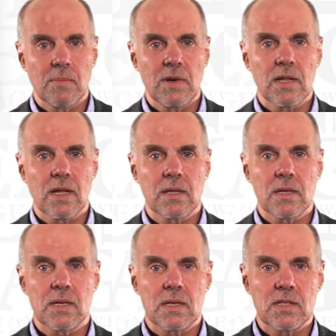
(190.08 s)
namely that
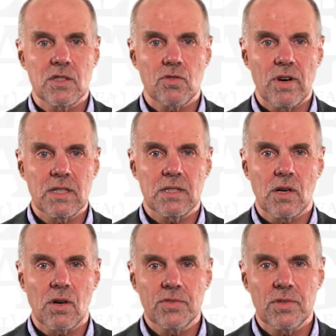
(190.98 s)
the
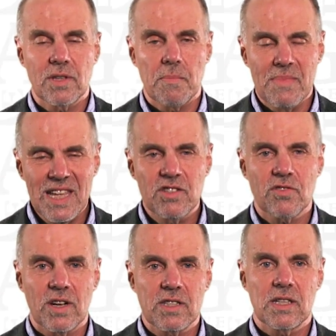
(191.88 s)
mean
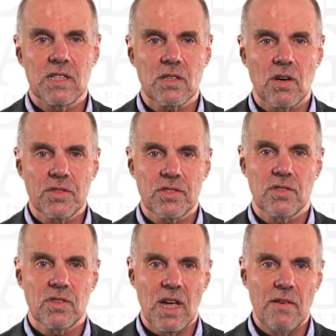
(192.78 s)
stress is
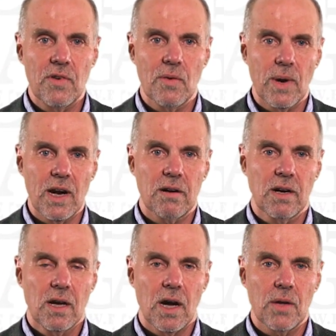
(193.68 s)
constant everywhere
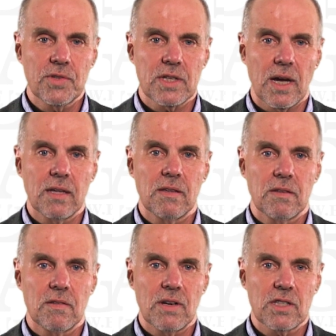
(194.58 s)
outside
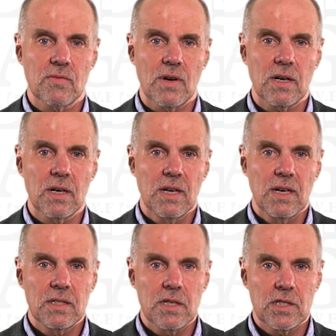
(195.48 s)
the reservoir.
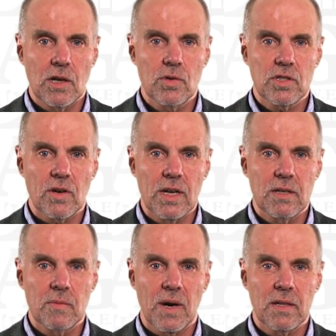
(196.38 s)
This is
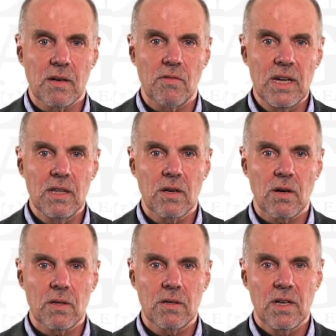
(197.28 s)
illustrated by the green
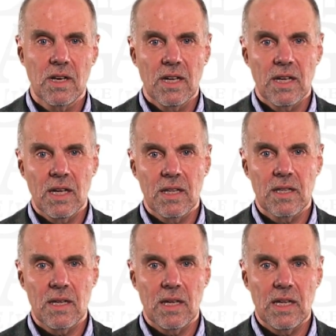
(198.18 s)
color in
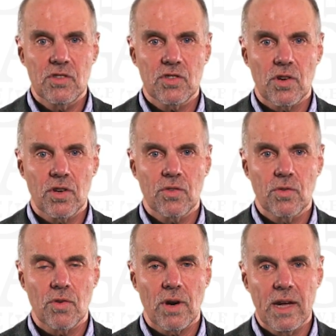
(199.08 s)
the insert
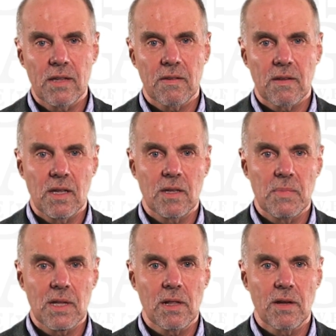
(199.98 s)
to the right in the
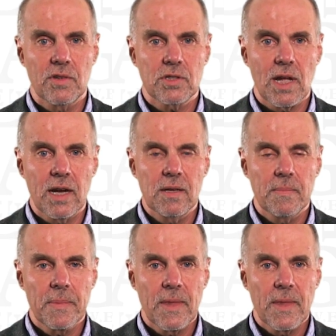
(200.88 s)
middle of the slide.